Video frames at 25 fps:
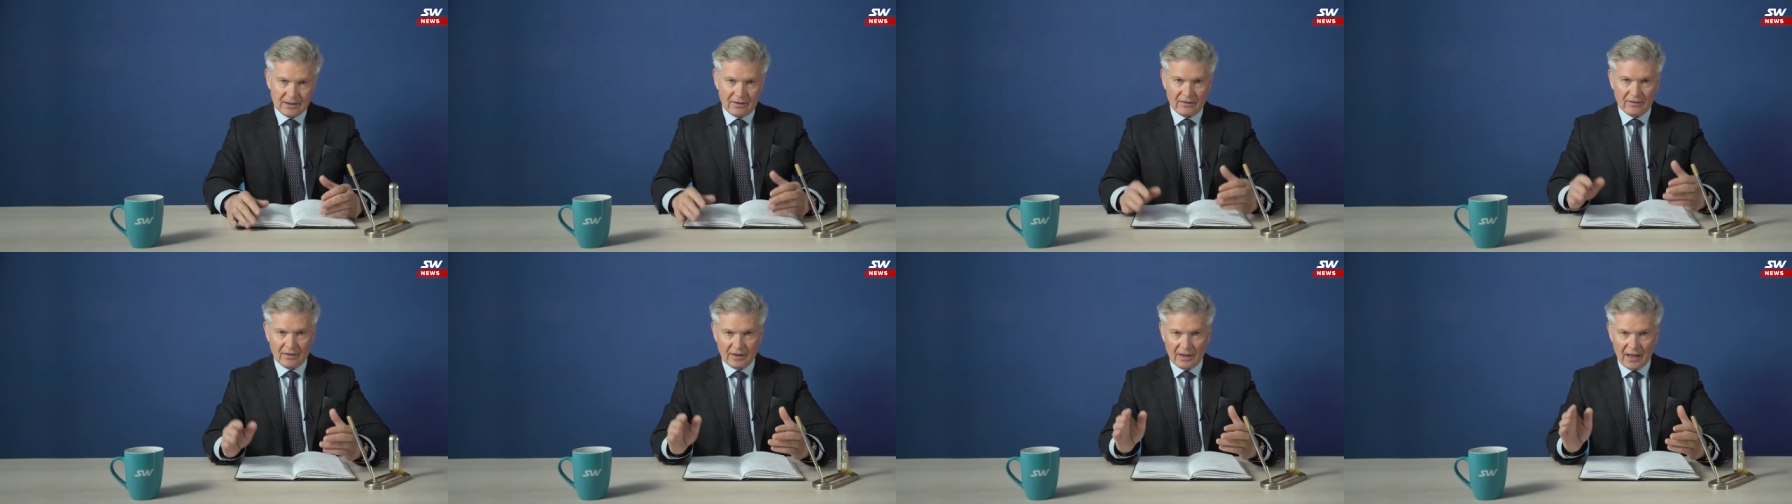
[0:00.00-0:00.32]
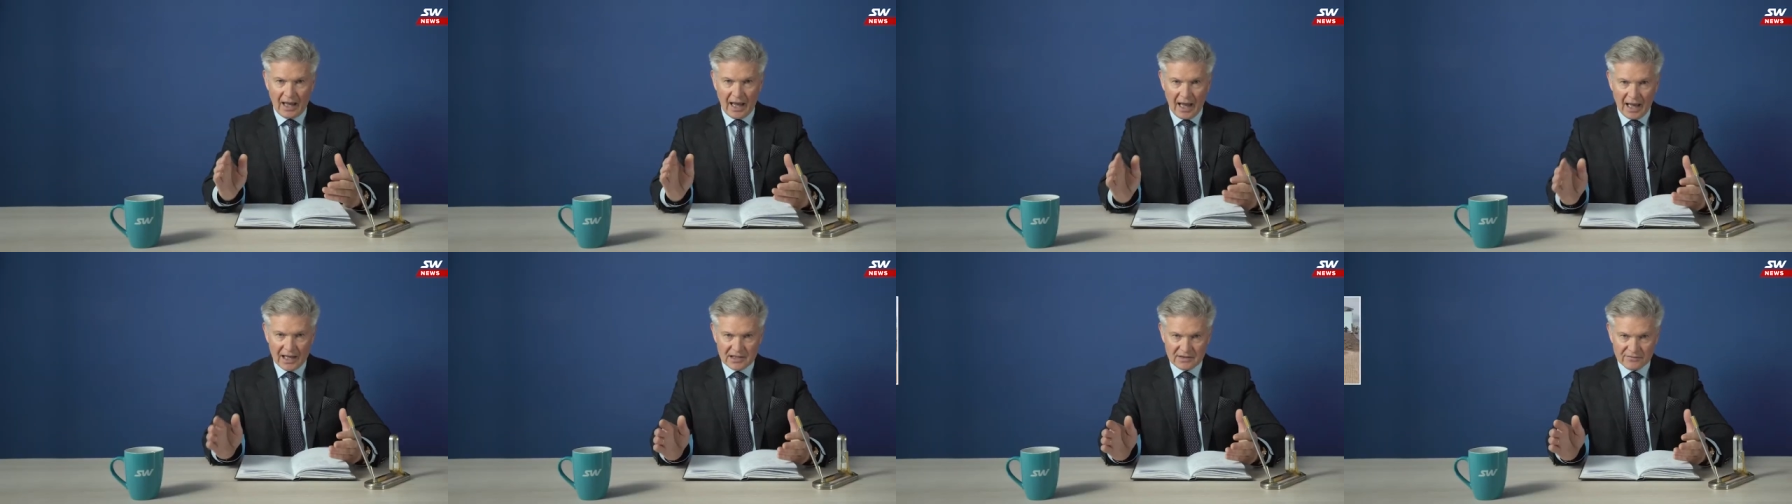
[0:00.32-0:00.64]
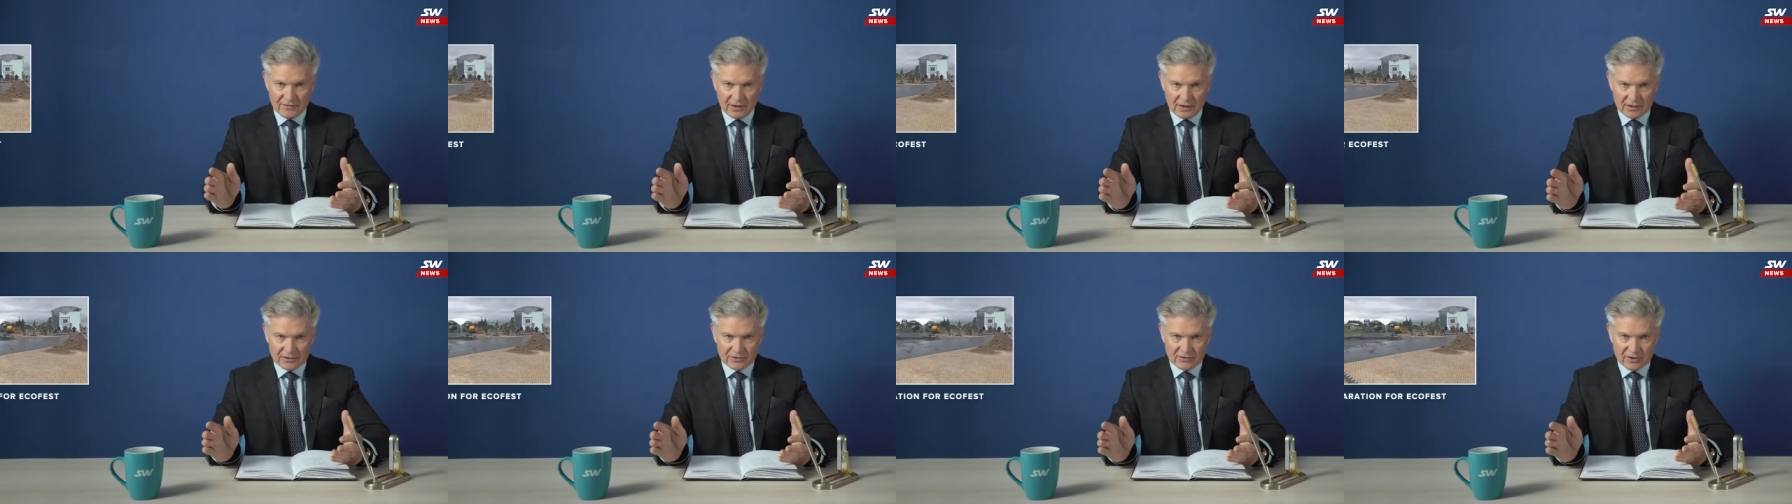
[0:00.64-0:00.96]
The
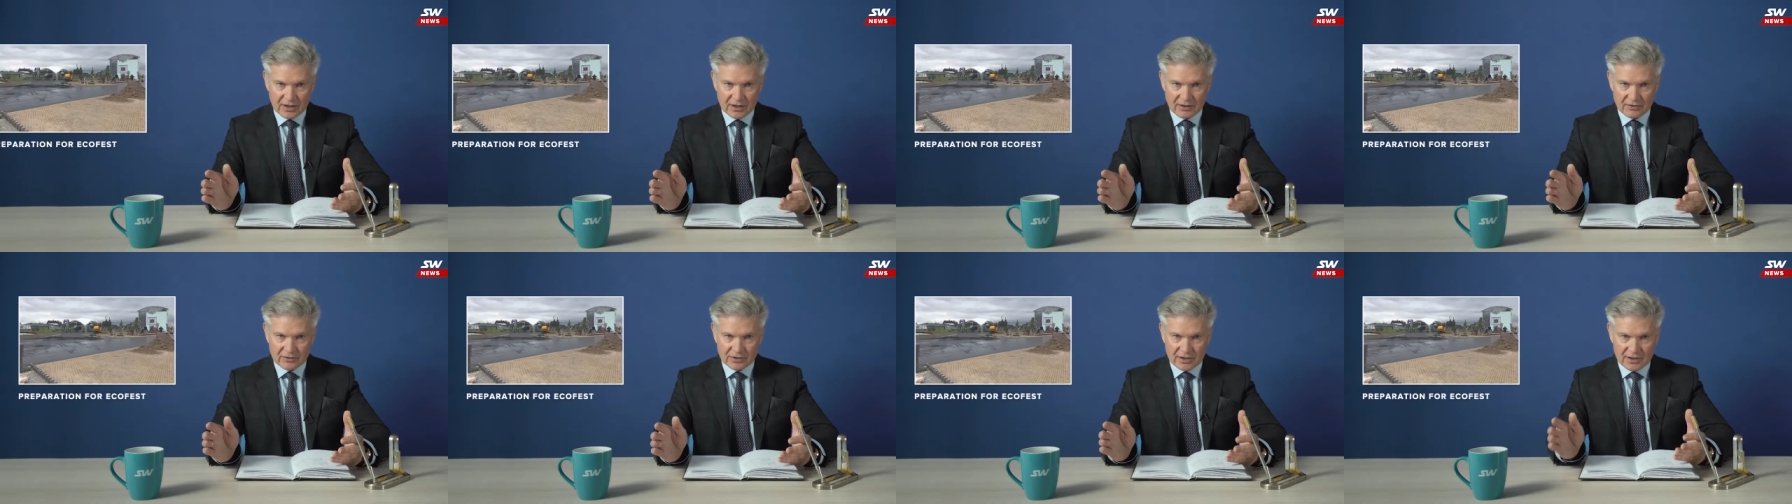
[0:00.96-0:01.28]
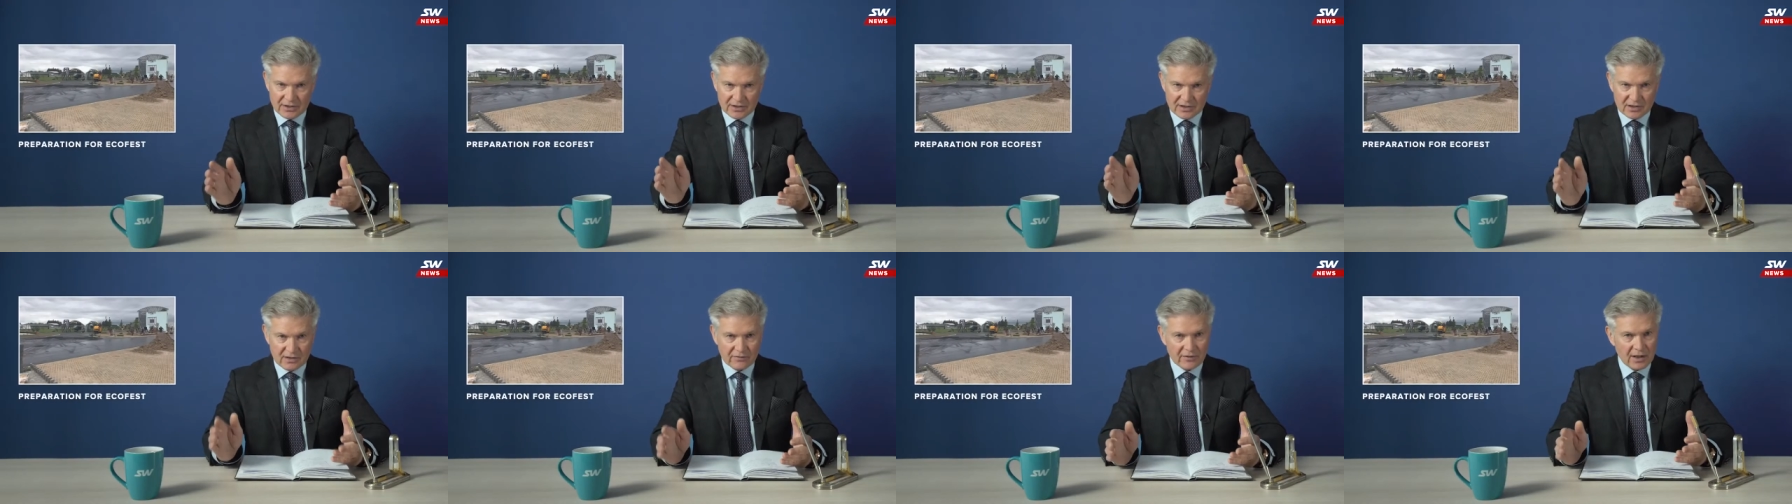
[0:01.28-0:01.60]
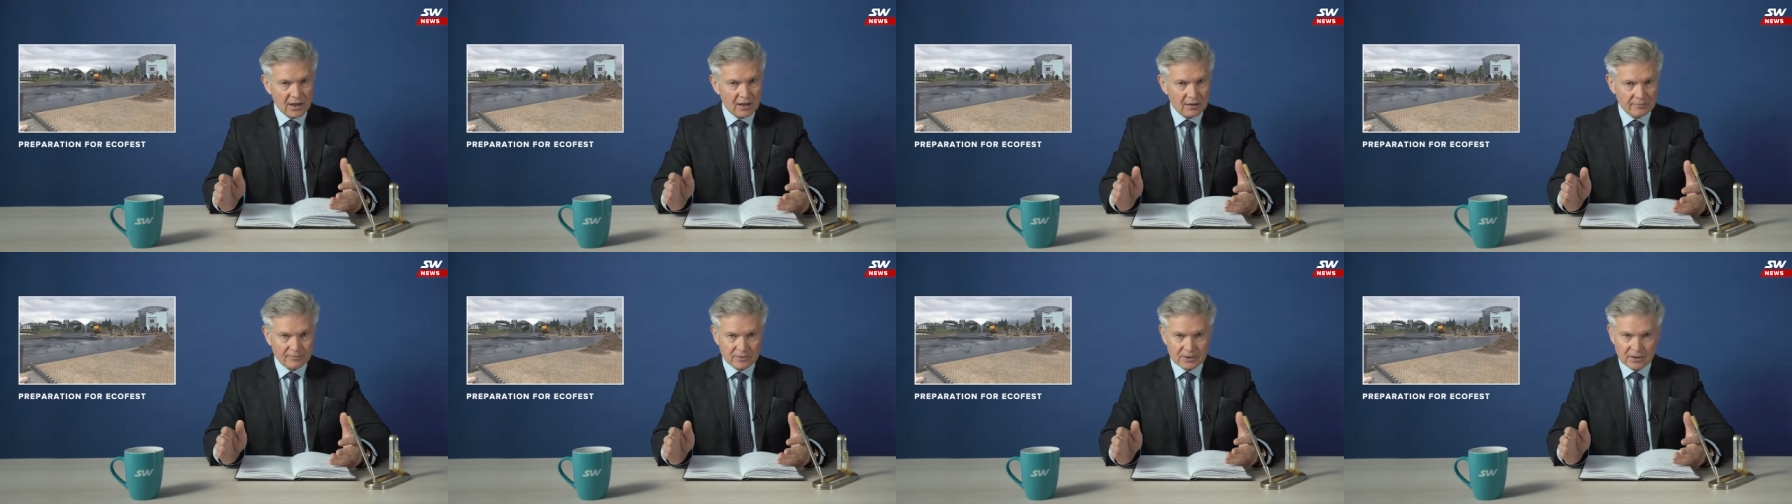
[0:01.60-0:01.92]
asphalt road is
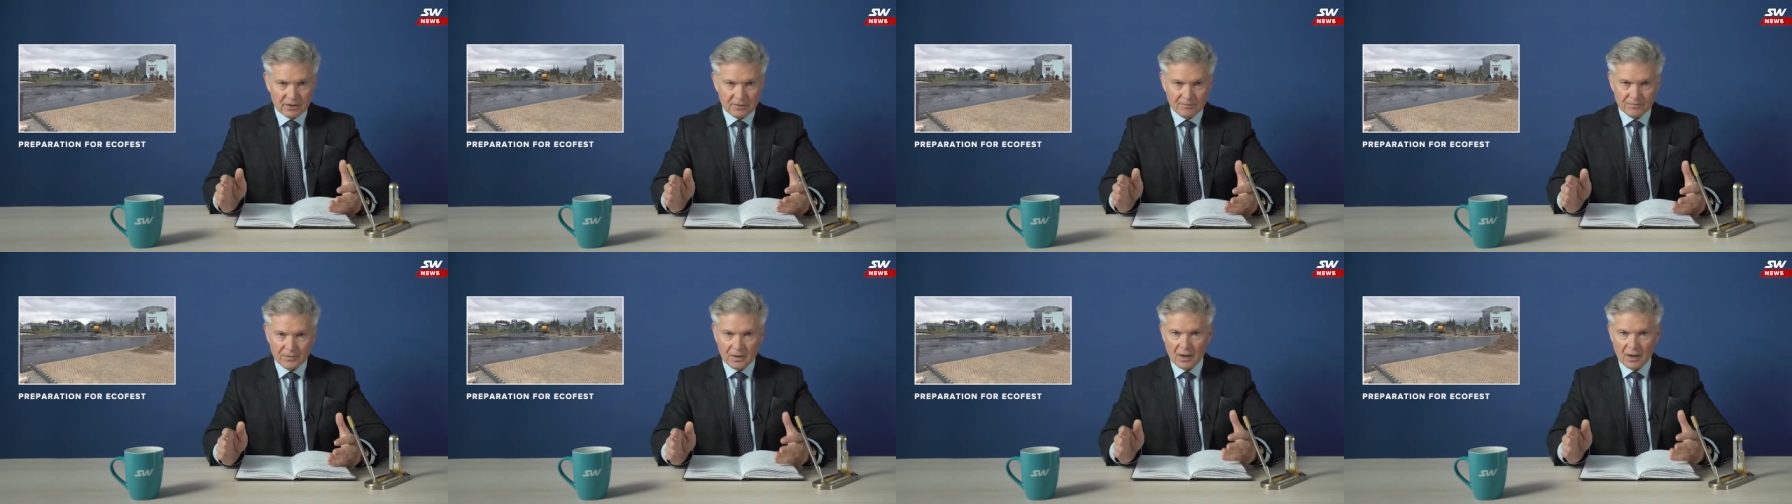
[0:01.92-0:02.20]
developed,